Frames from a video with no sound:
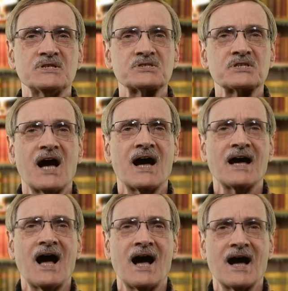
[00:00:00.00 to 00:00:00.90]
be
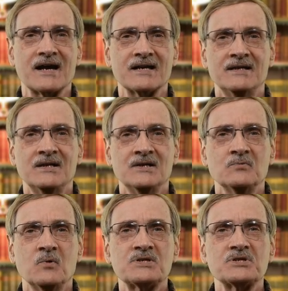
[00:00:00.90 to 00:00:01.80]
sky high,
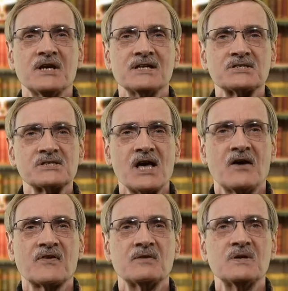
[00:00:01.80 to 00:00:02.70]
which in
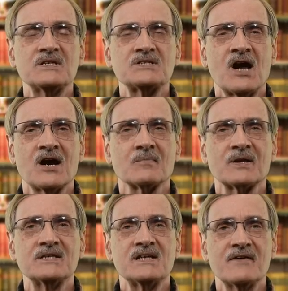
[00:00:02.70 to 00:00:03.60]
itself can be
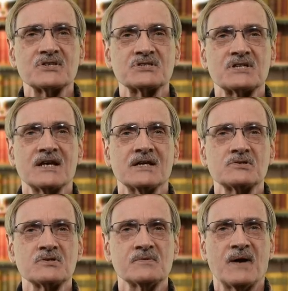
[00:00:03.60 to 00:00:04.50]
terribly devastating
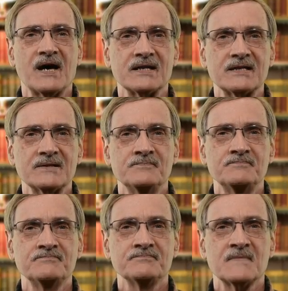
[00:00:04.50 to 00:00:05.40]
to the body.
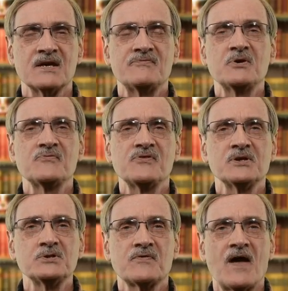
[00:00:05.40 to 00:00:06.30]
If you
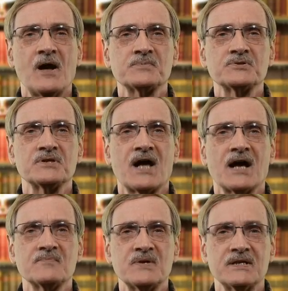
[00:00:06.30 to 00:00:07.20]
feel you've helped your
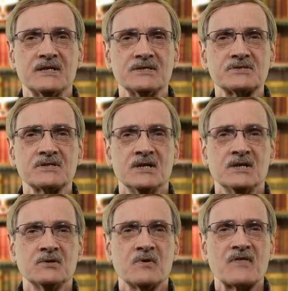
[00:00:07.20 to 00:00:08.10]
diabetes
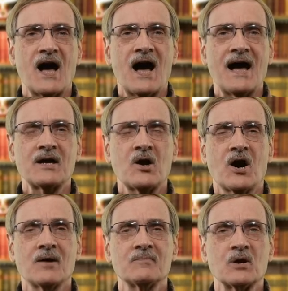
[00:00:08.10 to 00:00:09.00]
with a
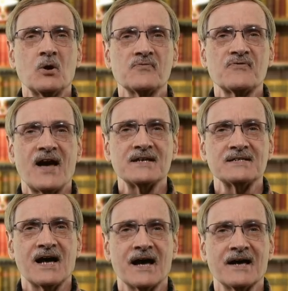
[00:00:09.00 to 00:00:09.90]
high-carb, low-fat
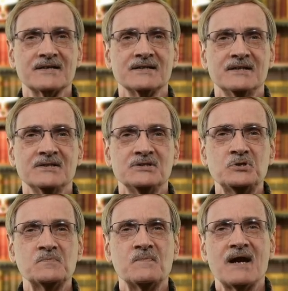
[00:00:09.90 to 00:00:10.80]
diet,
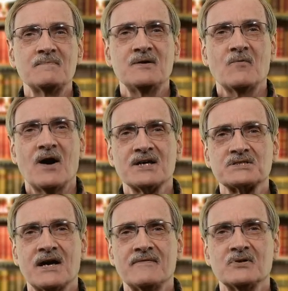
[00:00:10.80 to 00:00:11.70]
you might be wise
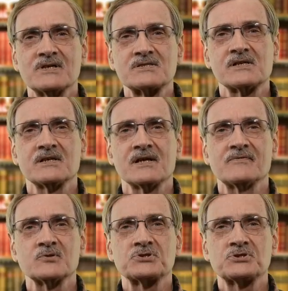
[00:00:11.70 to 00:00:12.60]
to have your insulin
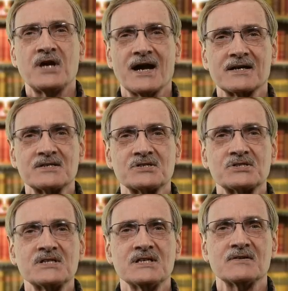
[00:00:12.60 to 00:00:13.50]
levels checked and
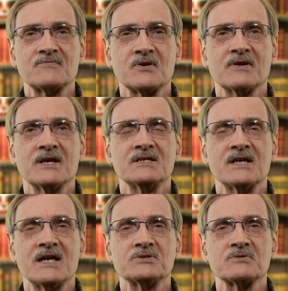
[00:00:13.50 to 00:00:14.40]
see if they're in a
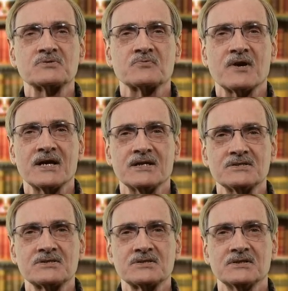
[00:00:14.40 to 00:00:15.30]
dangerous
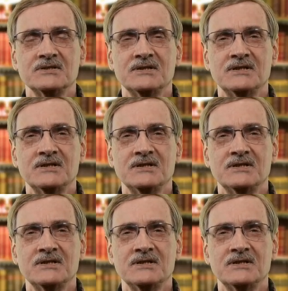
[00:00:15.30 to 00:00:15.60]
range.